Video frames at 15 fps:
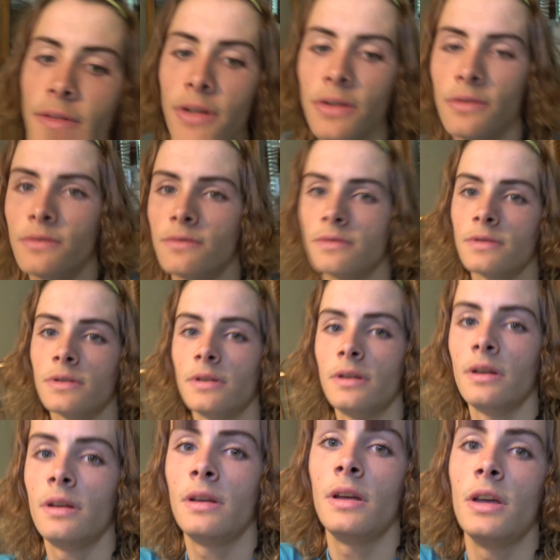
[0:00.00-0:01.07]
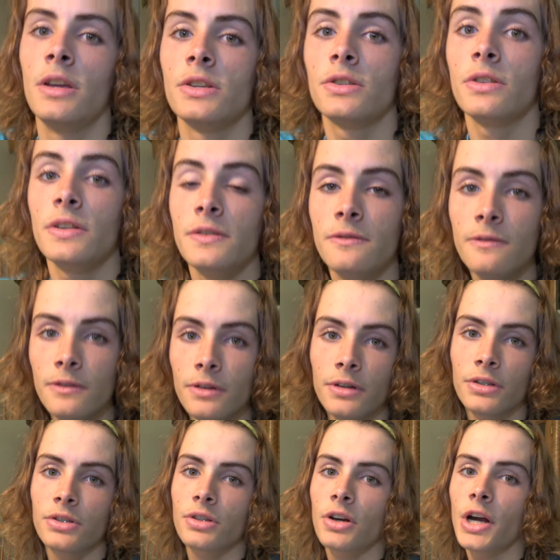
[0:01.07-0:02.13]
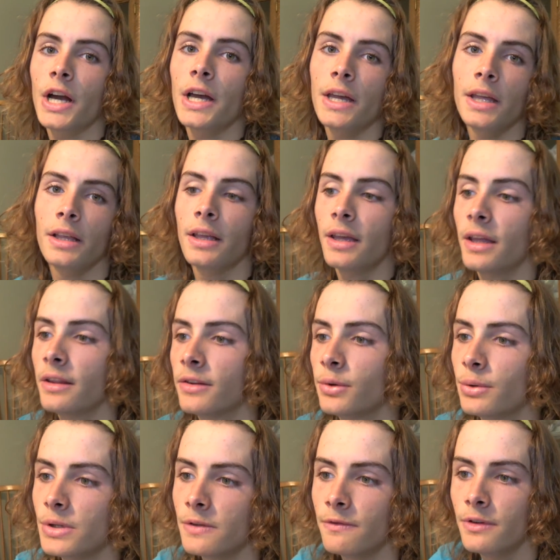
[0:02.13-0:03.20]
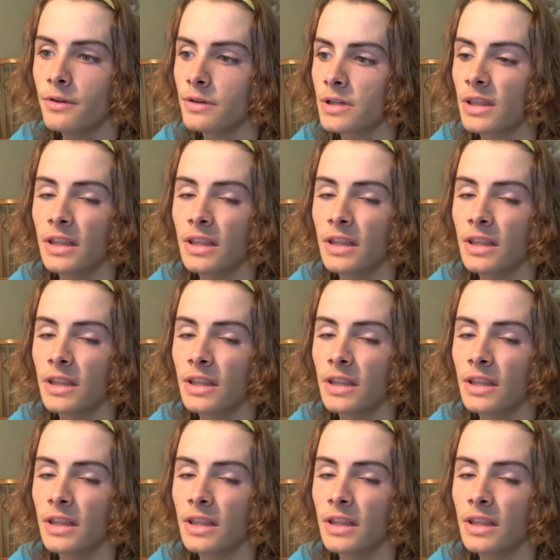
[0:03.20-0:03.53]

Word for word: views. So let's really try and get 200 views.